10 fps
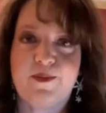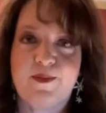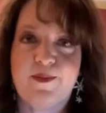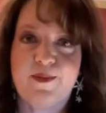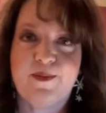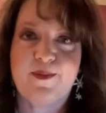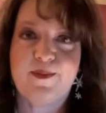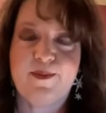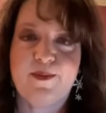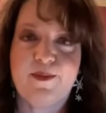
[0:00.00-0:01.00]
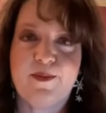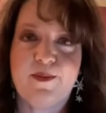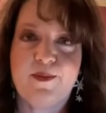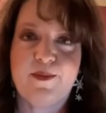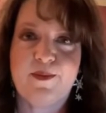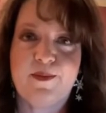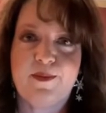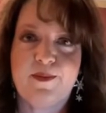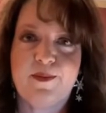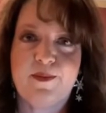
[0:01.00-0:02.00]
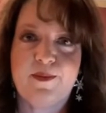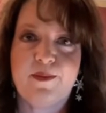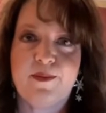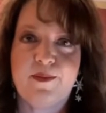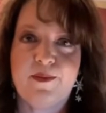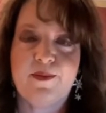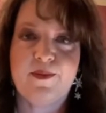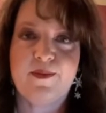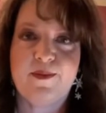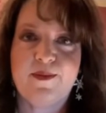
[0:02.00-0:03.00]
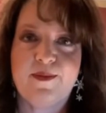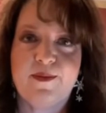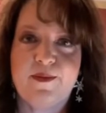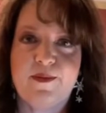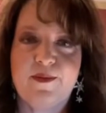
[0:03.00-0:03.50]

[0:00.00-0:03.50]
This person isn't speaking.